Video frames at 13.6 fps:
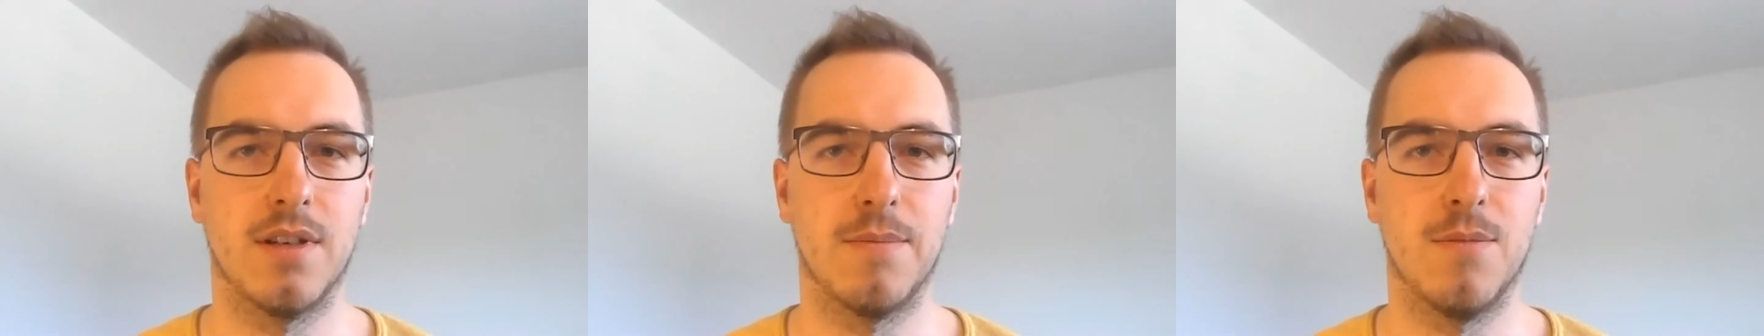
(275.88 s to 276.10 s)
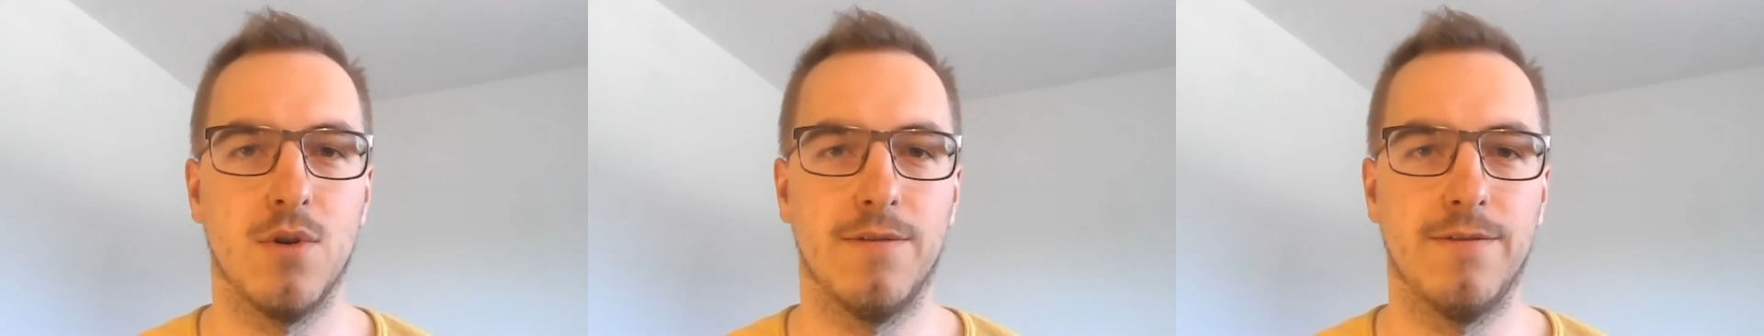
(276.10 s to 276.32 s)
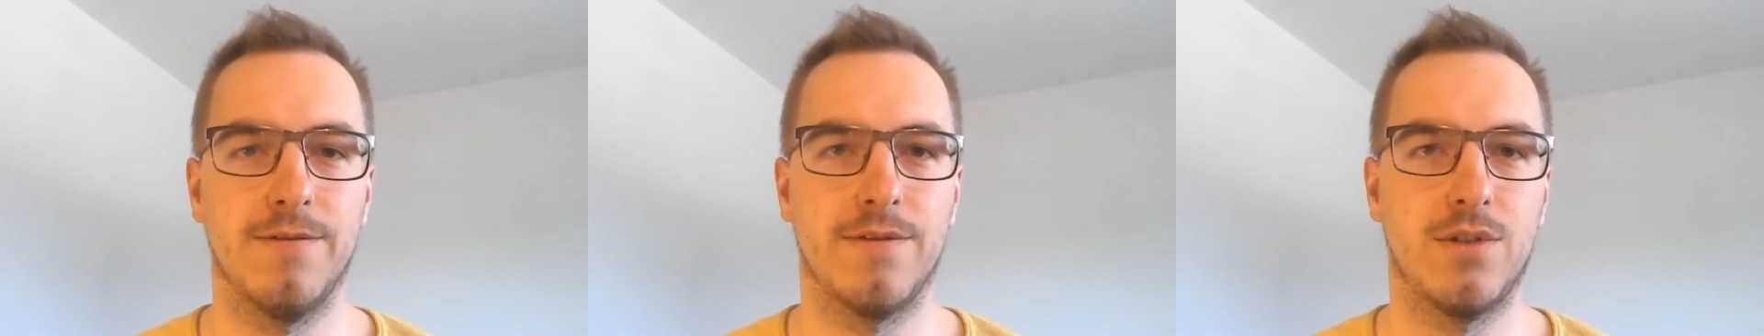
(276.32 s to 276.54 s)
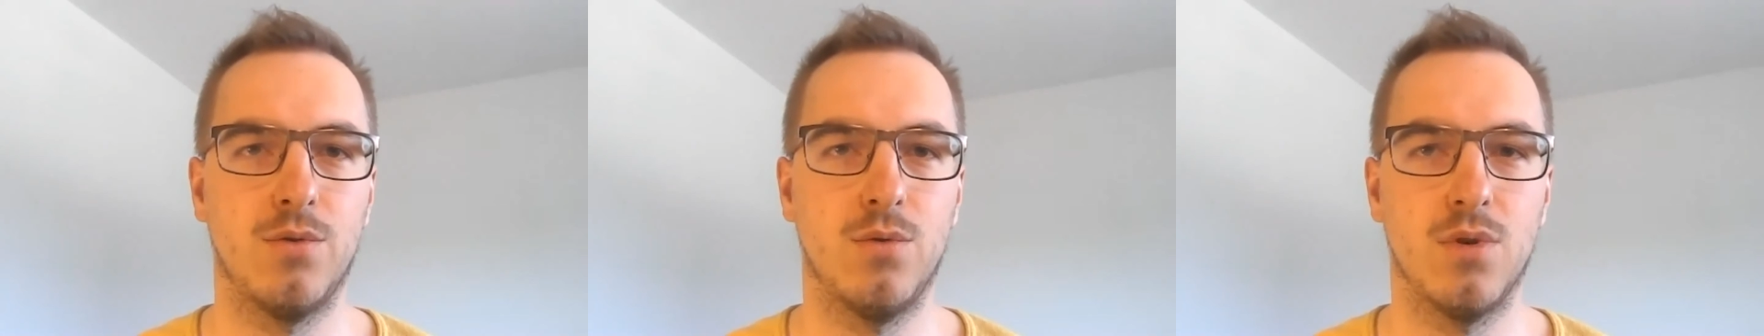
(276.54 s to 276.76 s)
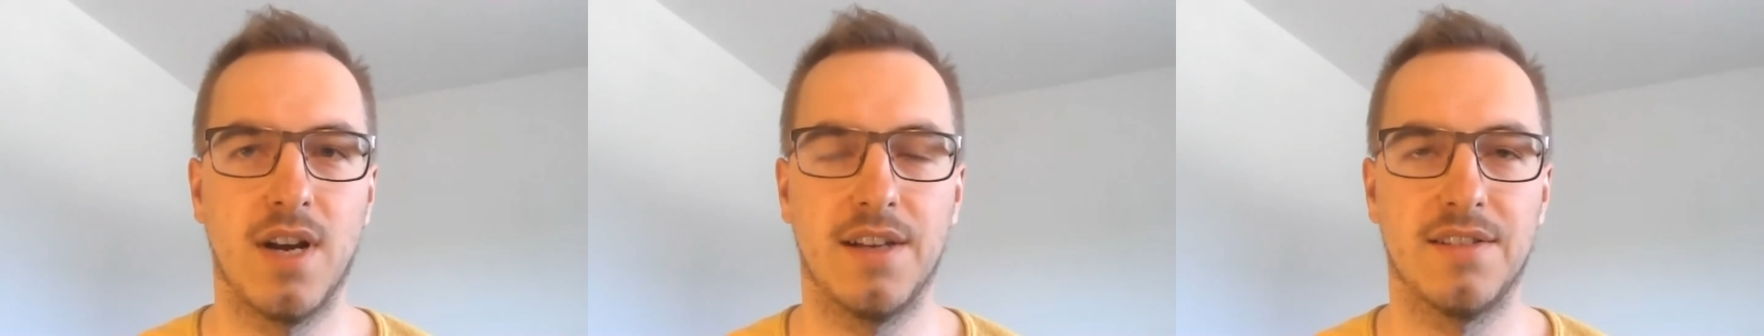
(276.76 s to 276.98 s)
of
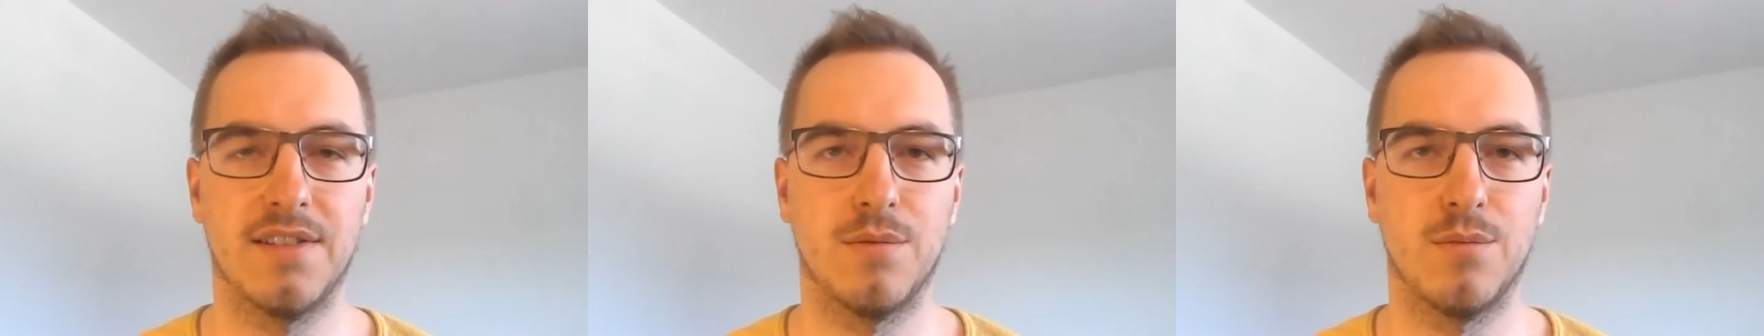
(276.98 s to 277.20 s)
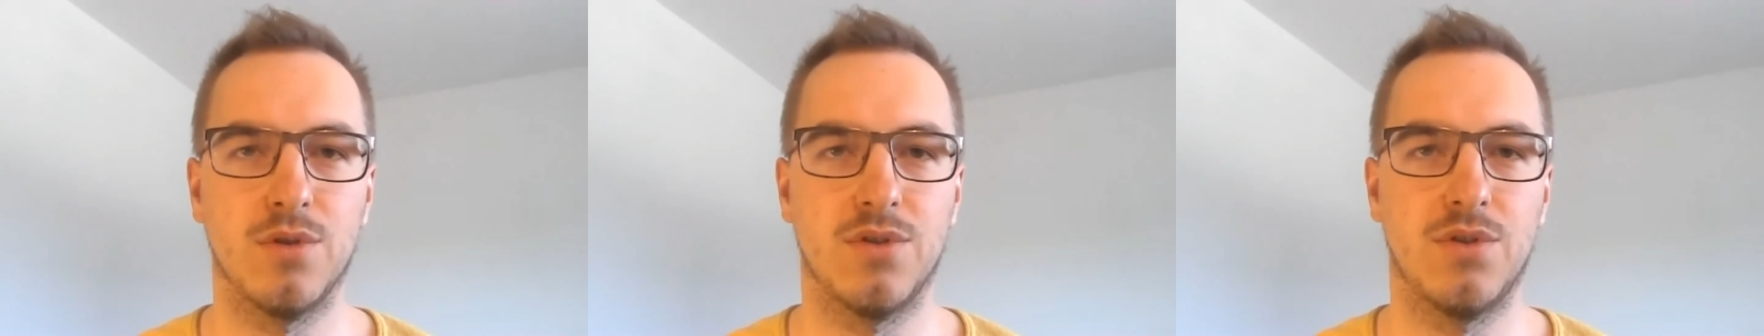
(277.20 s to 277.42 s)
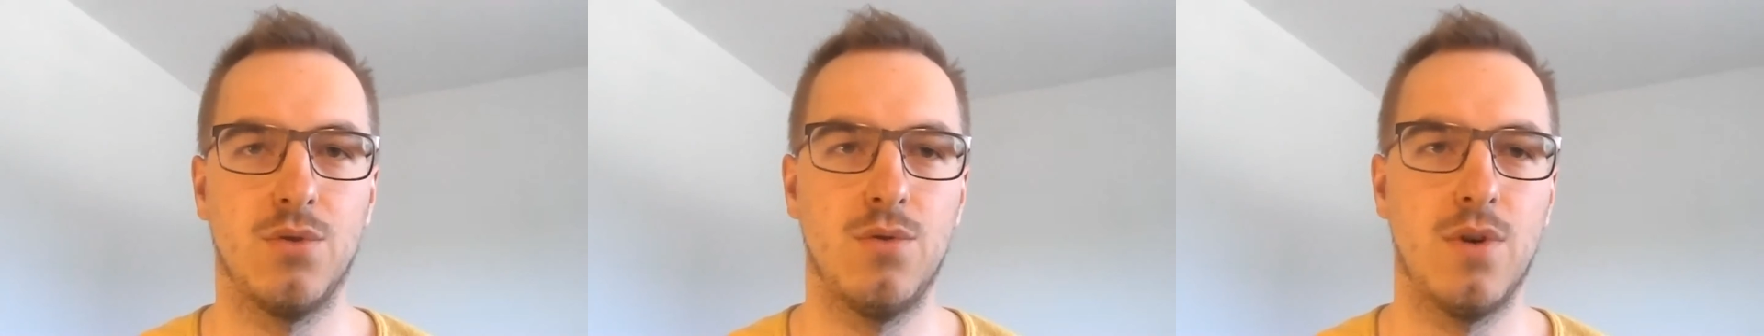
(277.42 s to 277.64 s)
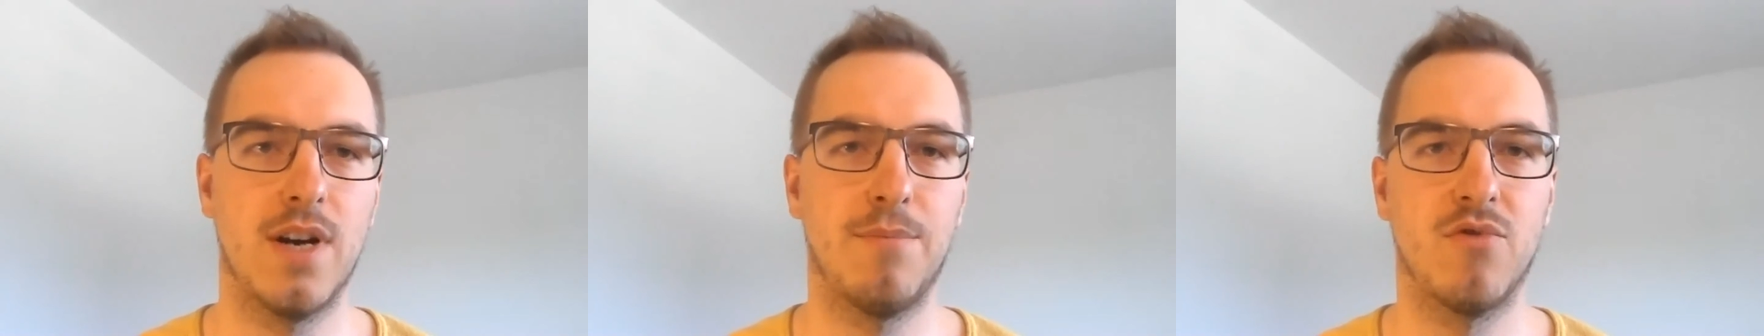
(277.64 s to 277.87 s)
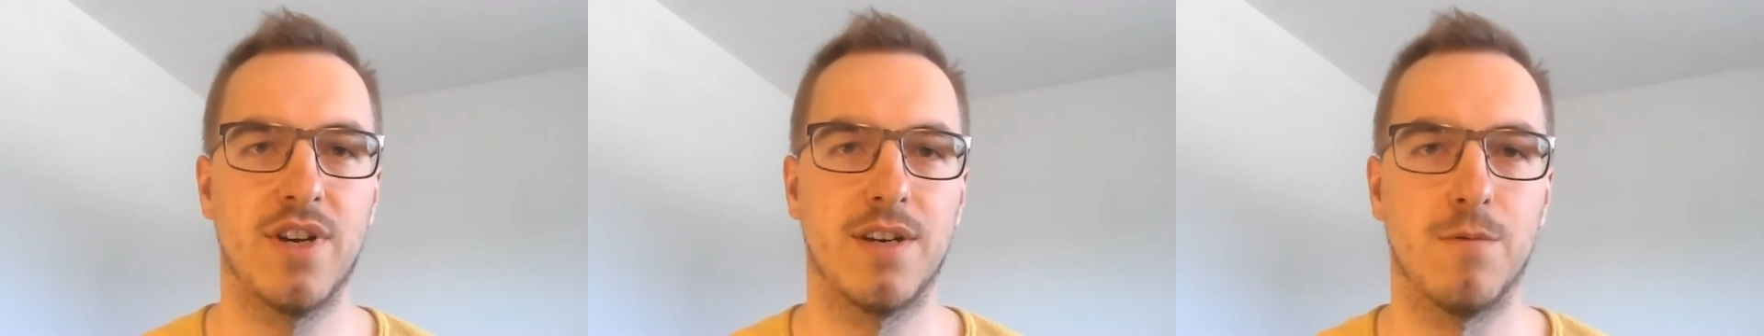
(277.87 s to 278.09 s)
tool customers to
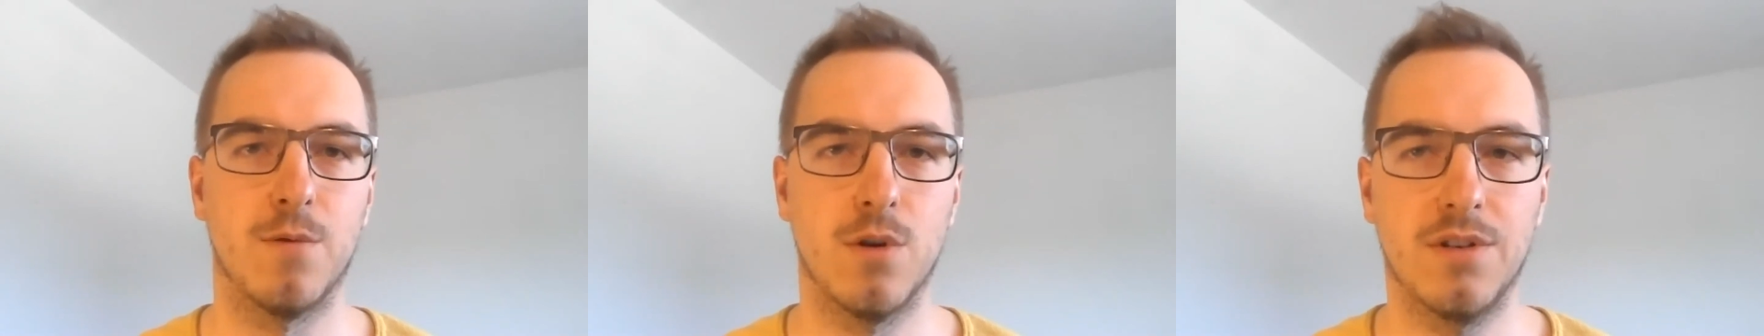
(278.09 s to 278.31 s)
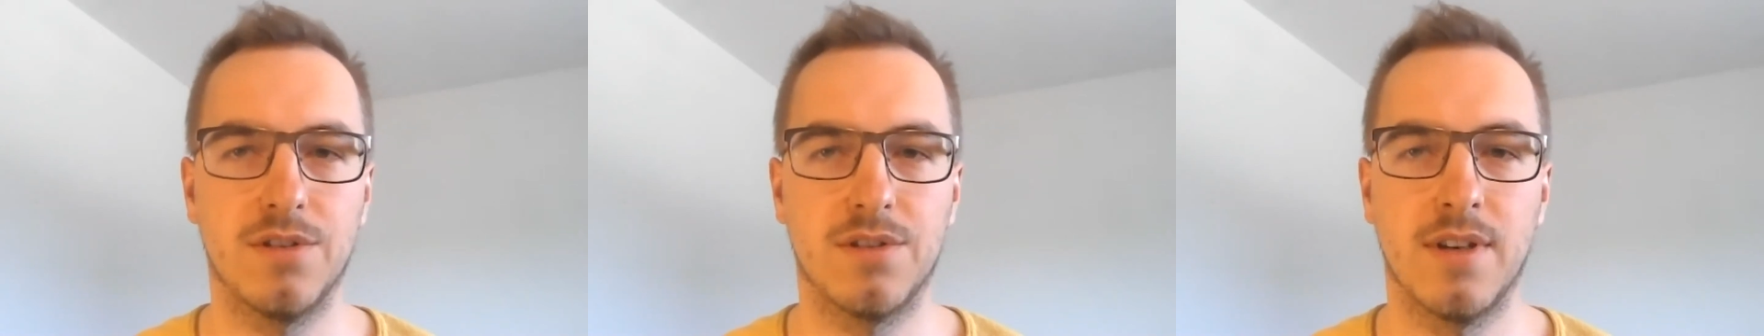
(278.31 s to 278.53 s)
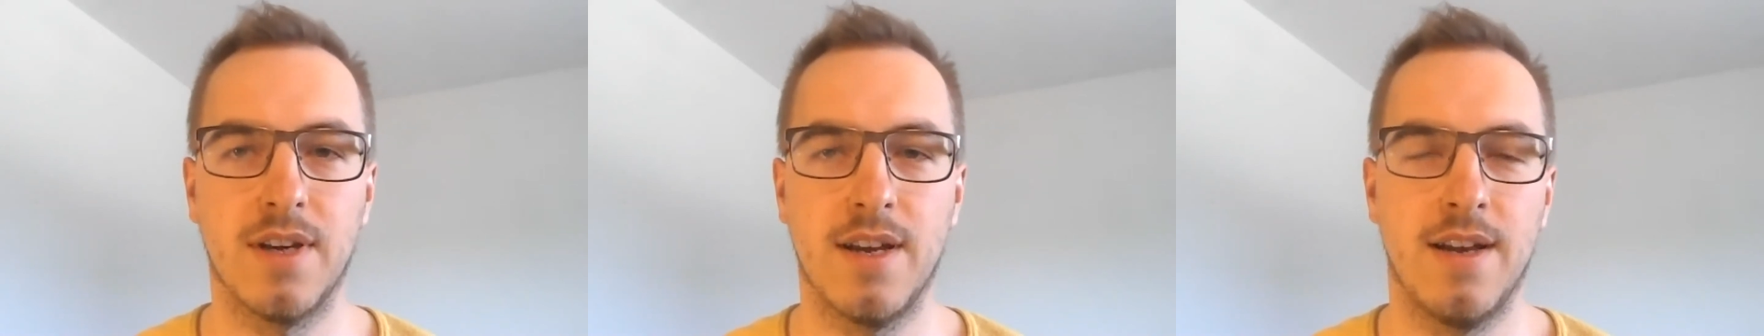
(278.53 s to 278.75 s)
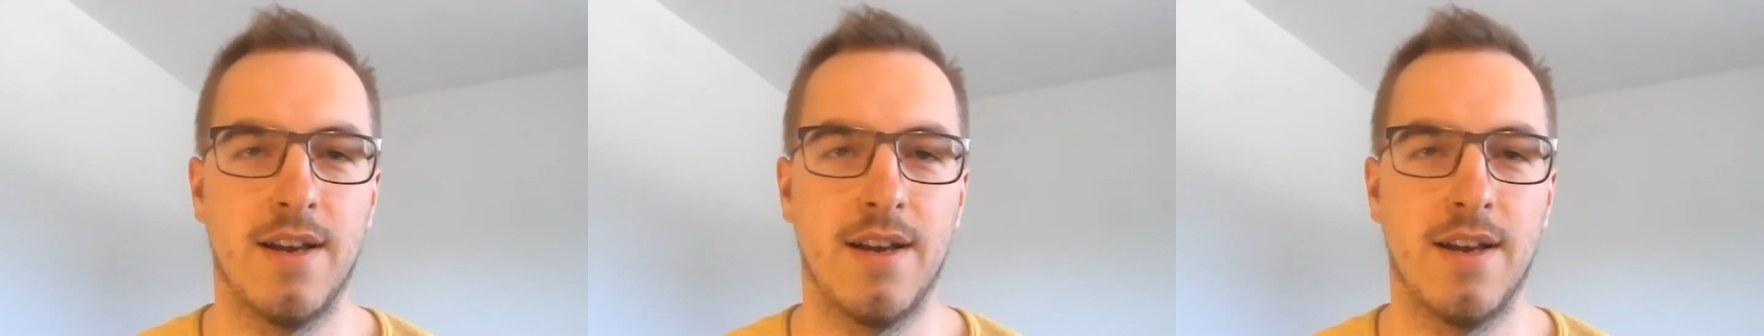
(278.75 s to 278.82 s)
AppRadar works.